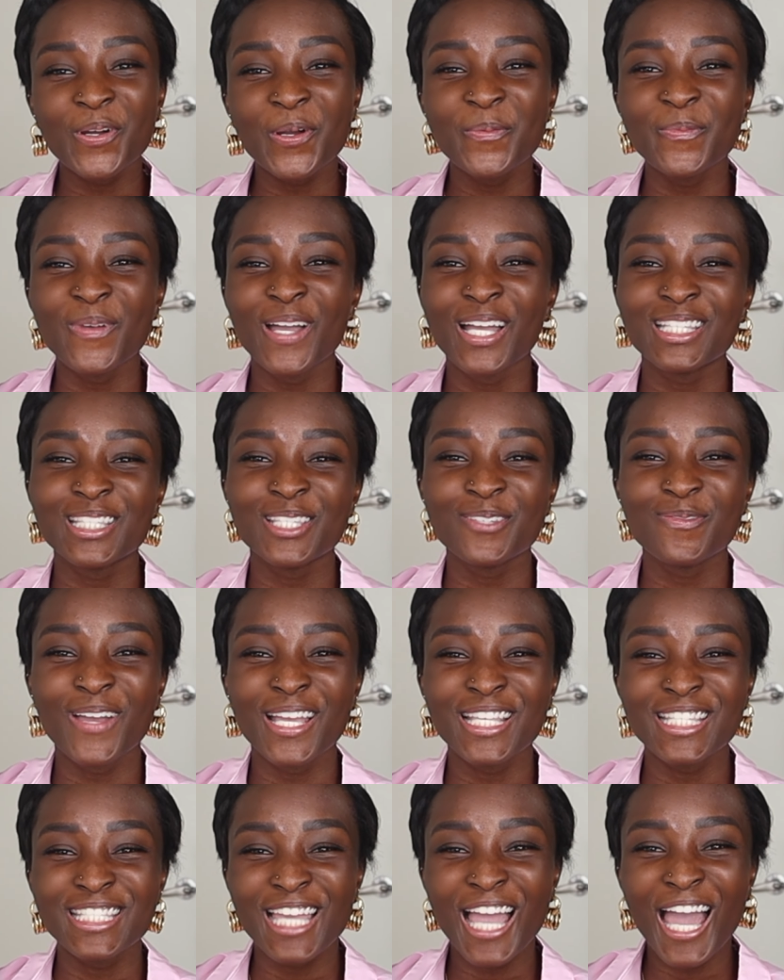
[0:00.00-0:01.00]
welcome back to
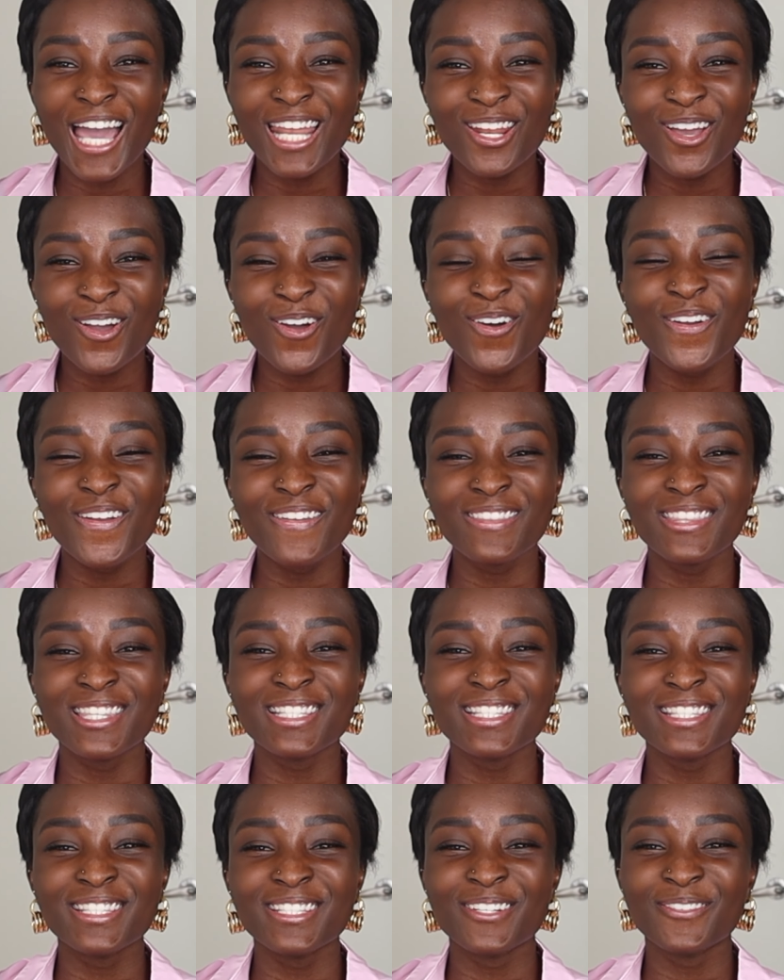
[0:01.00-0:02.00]
my channel. If
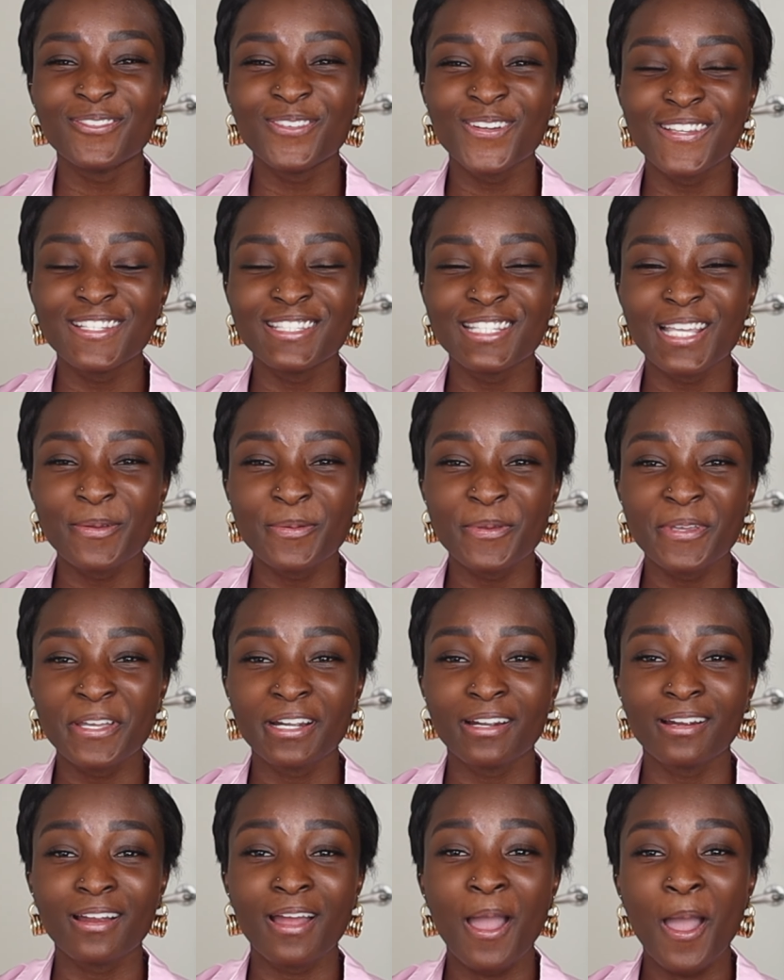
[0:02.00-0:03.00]
this is your first time
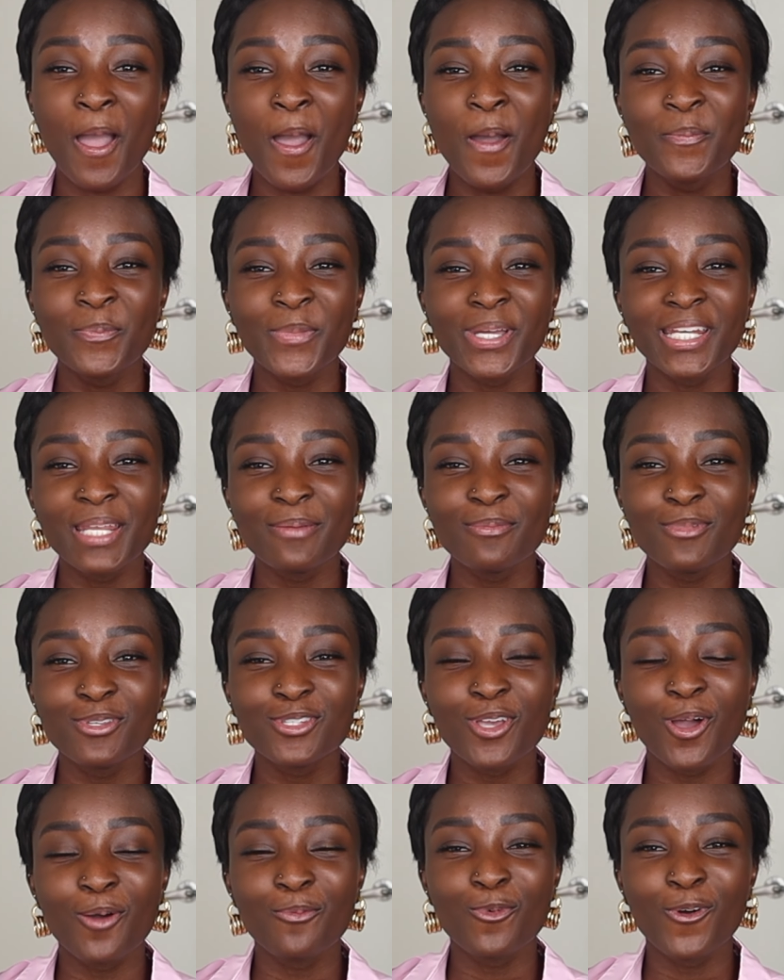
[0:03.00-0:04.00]
here, my name
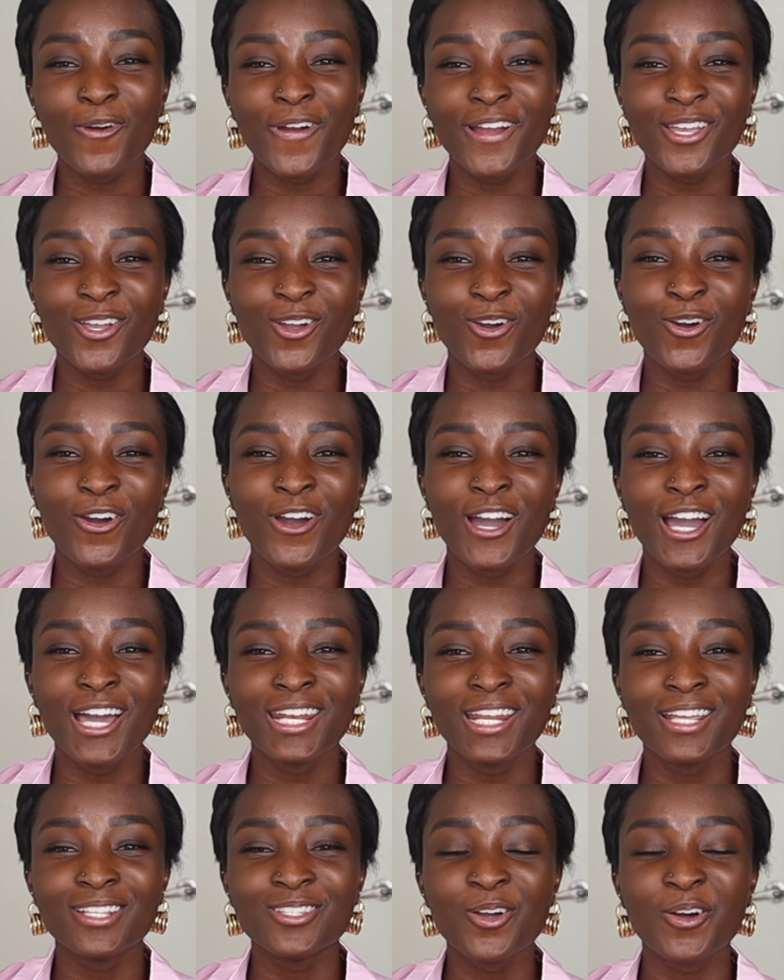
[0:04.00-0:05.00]
is Omoayo and
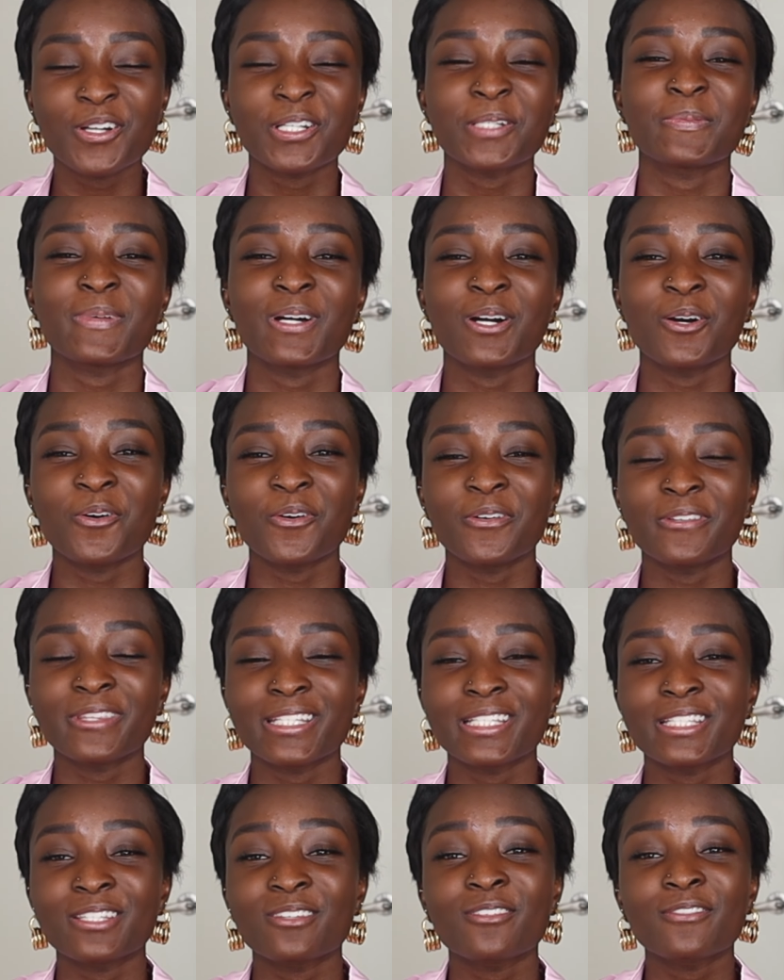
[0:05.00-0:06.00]
I talk about all
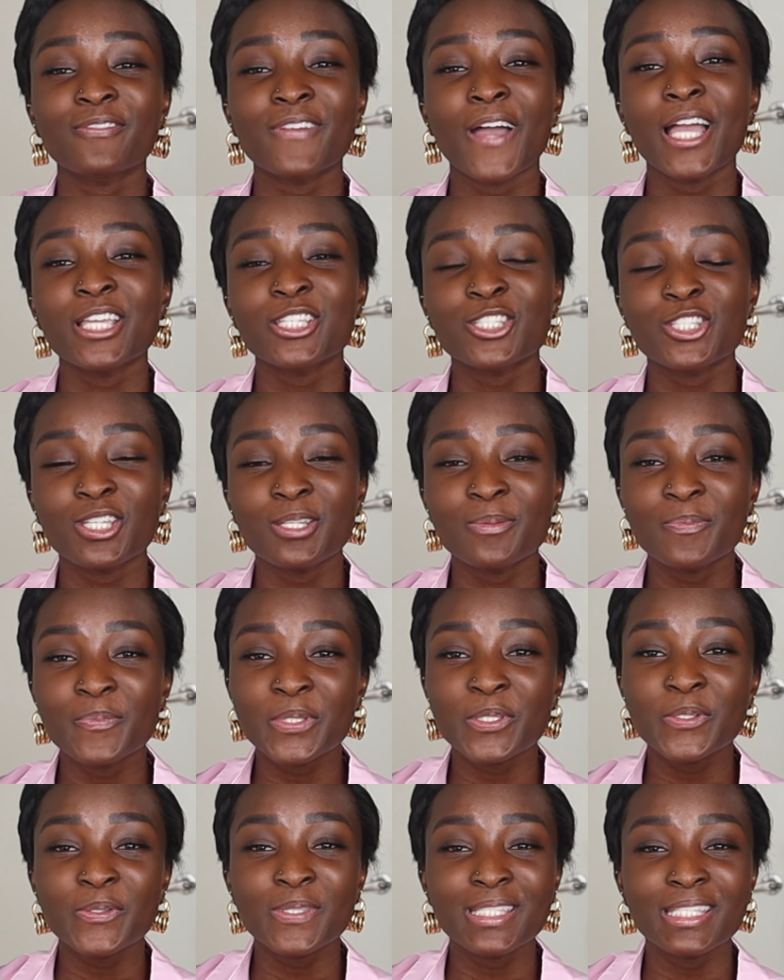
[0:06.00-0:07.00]
things fashion,
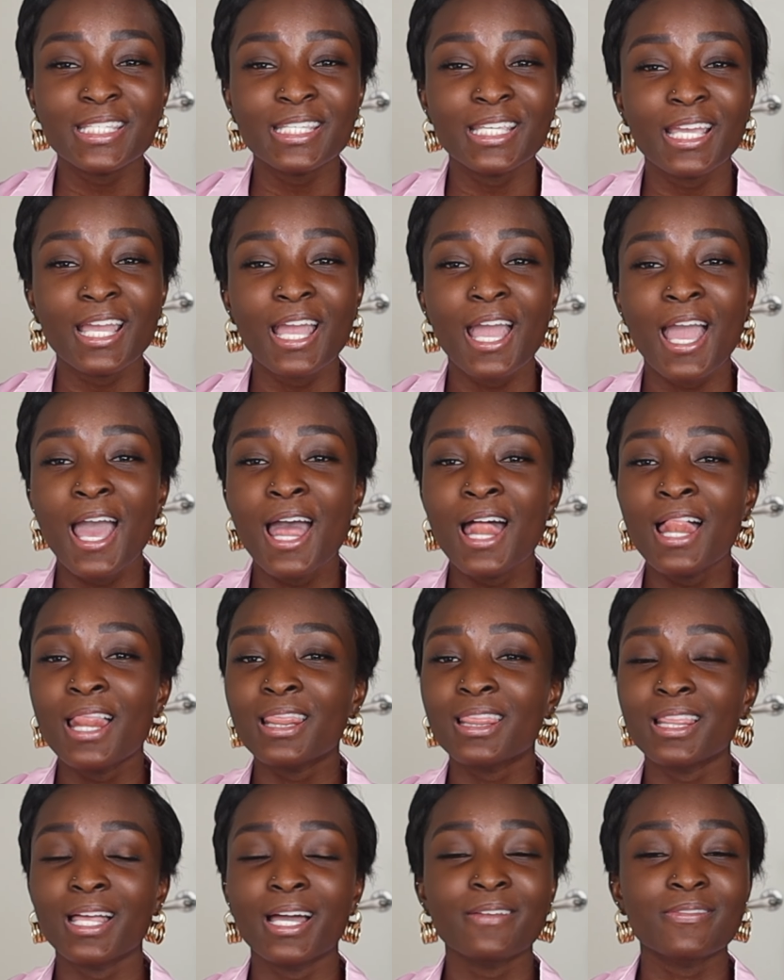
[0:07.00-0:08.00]
beauty,
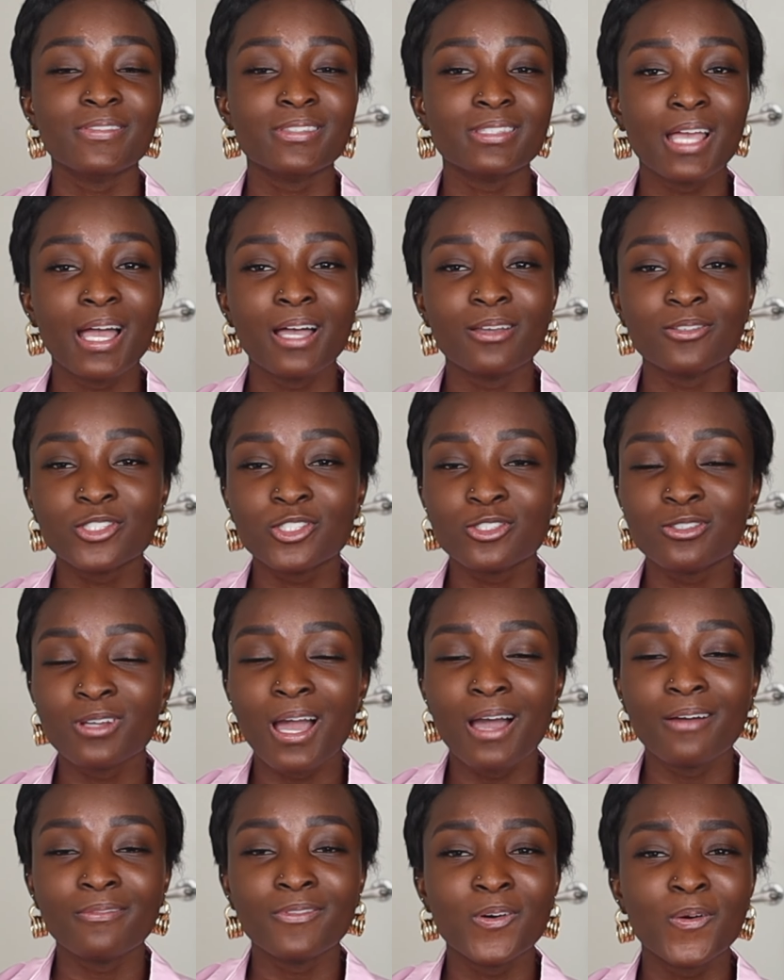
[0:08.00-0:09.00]
lifestyle,
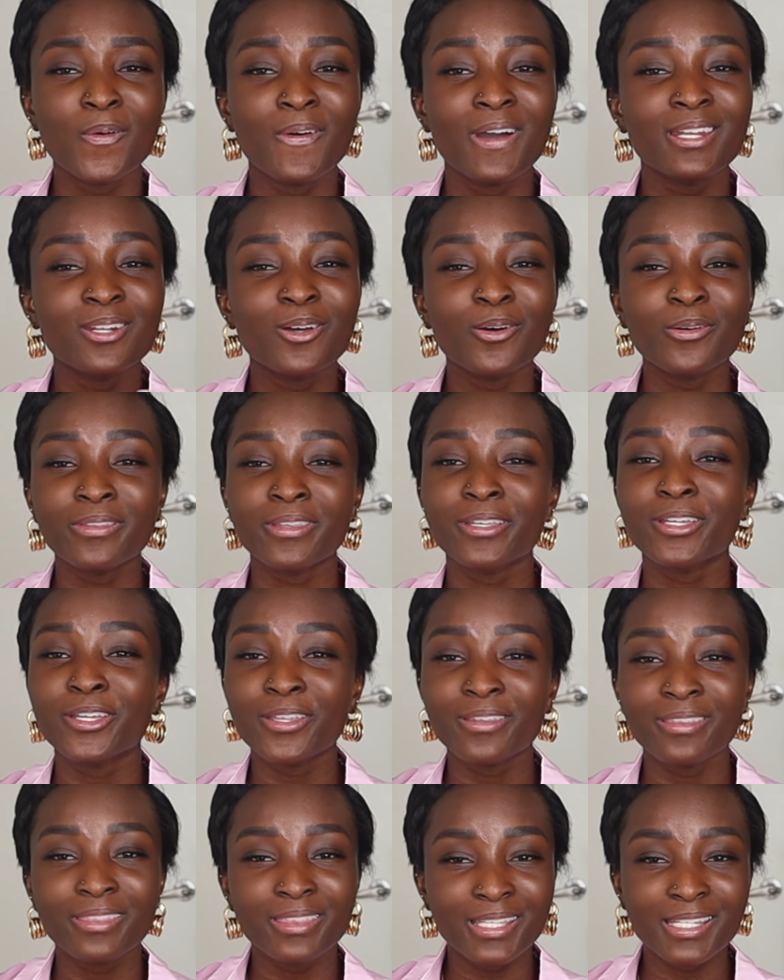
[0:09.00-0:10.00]
travel, and all the
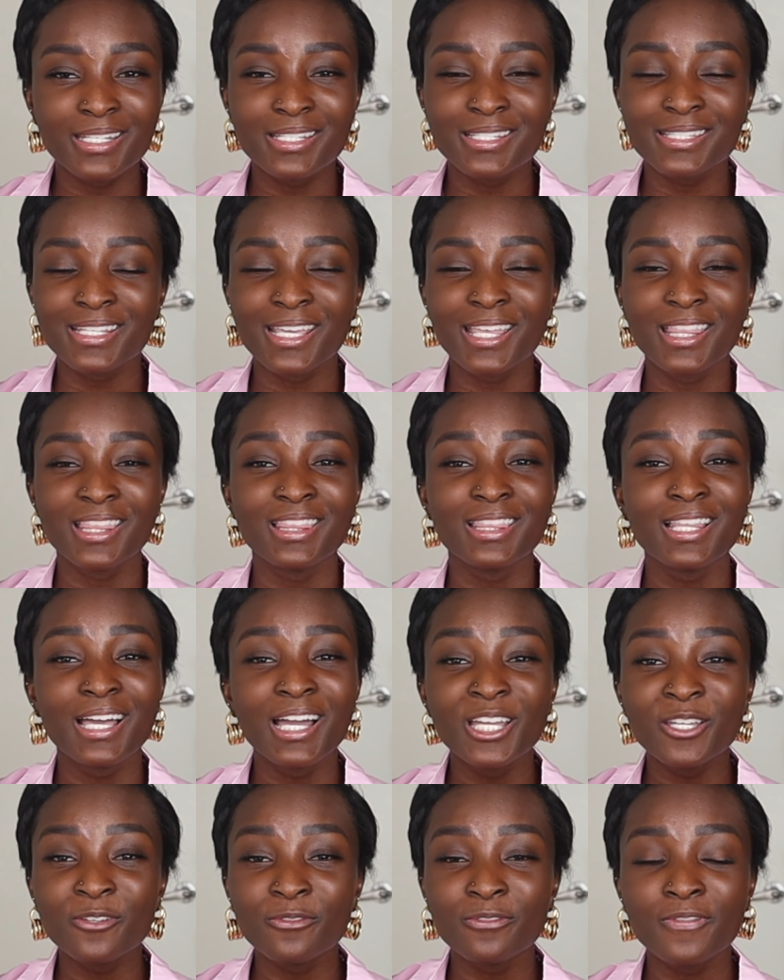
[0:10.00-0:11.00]
good things in
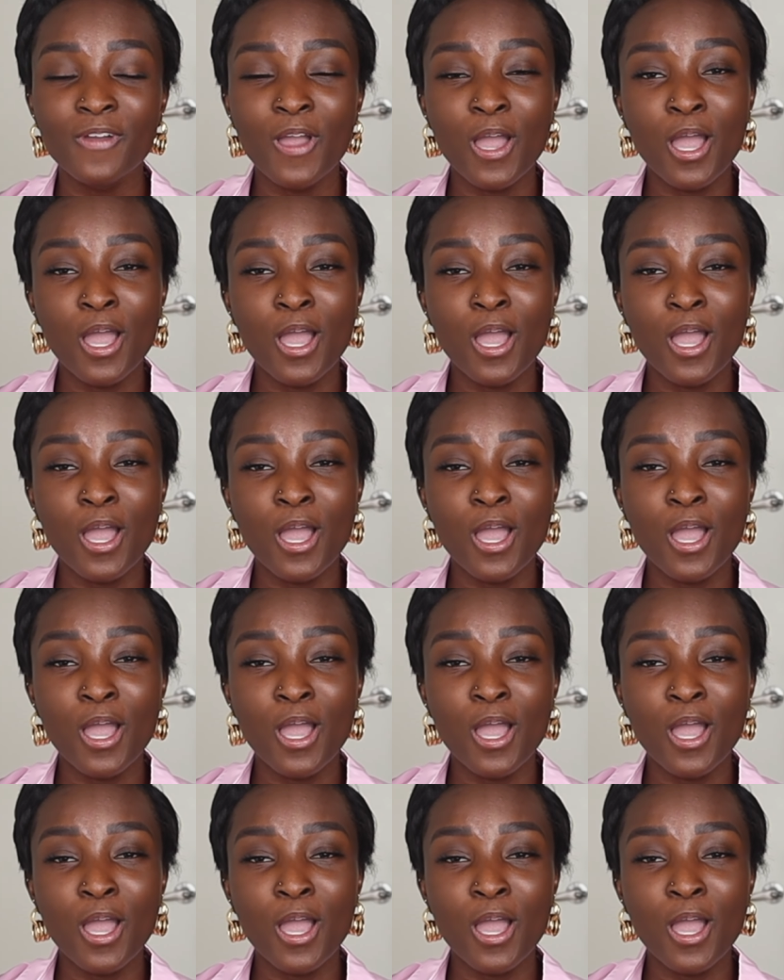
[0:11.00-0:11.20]
life.